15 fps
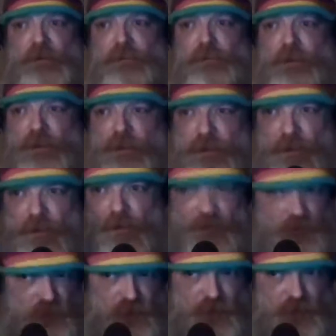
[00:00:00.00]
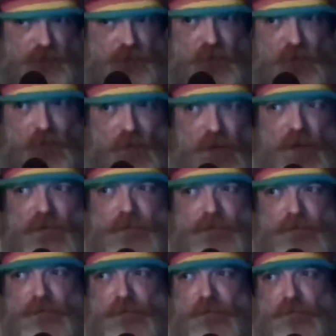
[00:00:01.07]
where the conscious
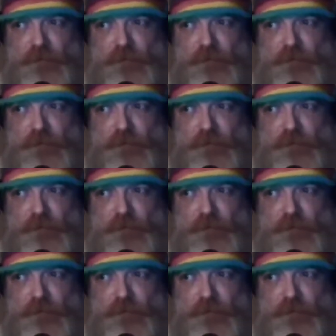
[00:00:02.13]
arises,